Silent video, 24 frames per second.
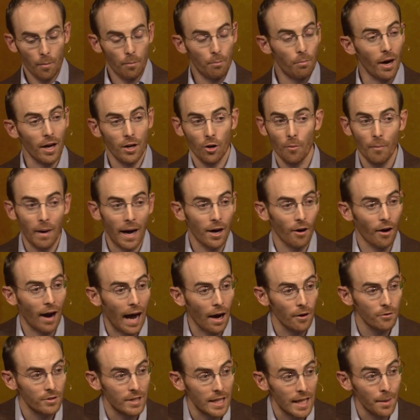But no matter
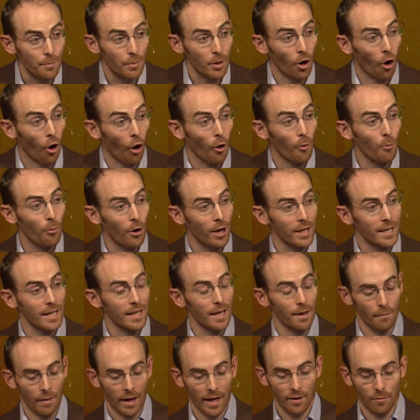how deep and heartbreaking
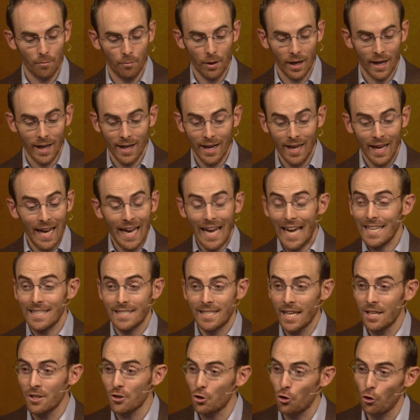it may have been, it
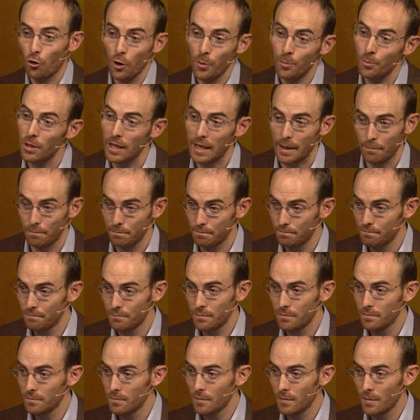didn't cripple him.
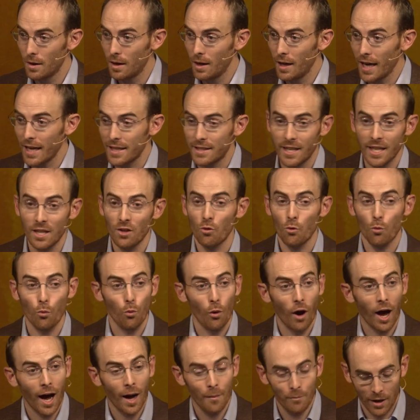It didn't
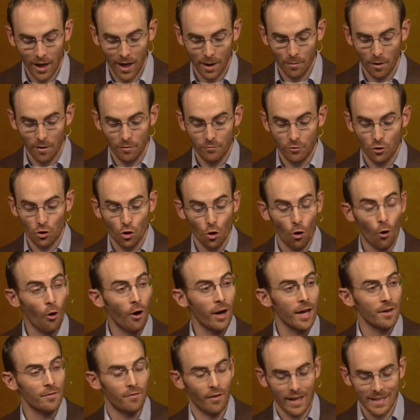rob him of
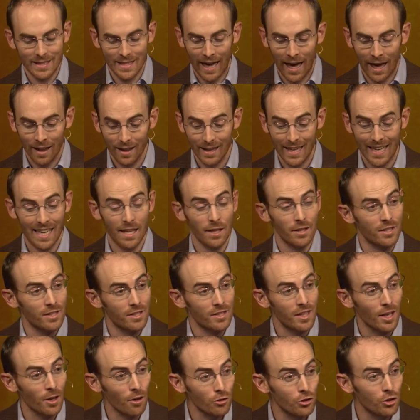joy and vitality. He's
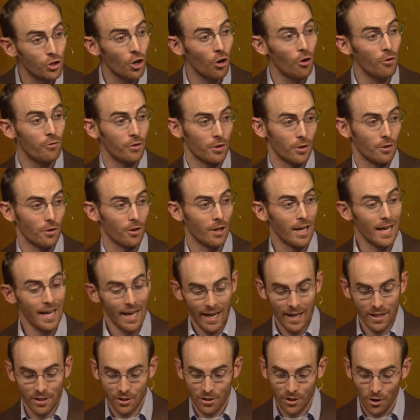still jovial.
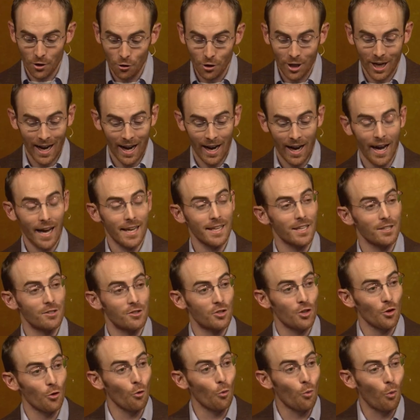He's still kind. He's
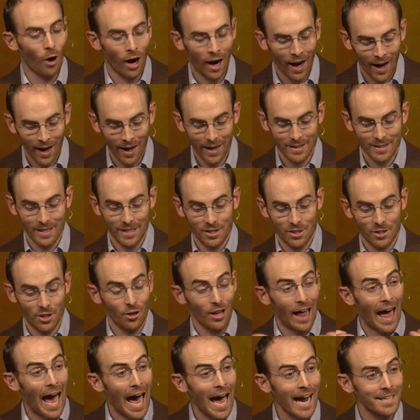still wise. He's
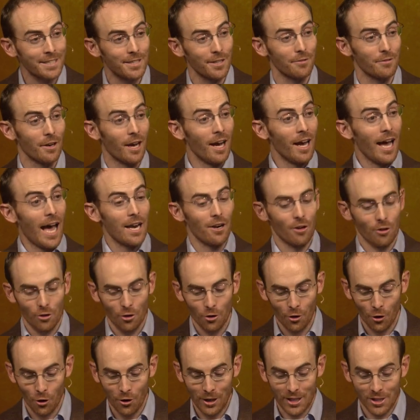still active and alert.